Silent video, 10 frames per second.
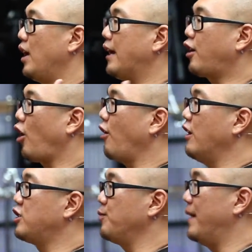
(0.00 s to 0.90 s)

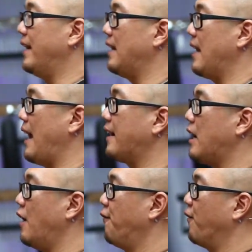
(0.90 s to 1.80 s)
encouragement and
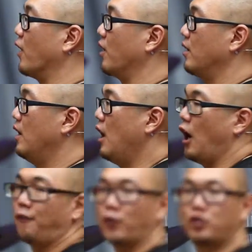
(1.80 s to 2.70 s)
comfort
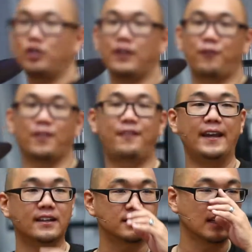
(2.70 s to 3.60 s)
are for two different
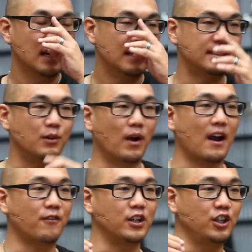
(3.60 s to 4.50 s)
things. See,
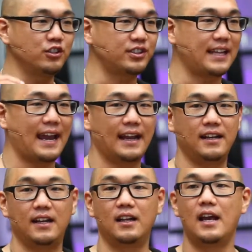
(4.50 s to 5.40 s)
wherever you
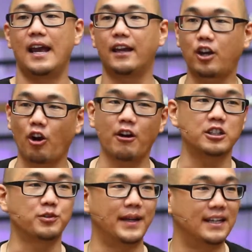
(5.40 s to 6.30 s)
stand,
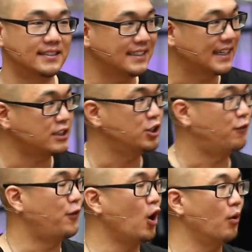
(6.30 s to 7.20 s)
encouragement is to get you
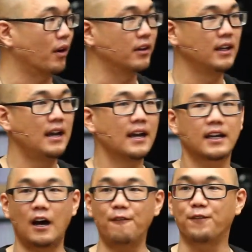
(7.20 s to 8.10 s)
forward.
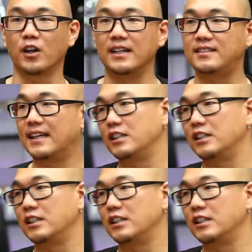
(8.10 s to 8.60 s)
Comfort is to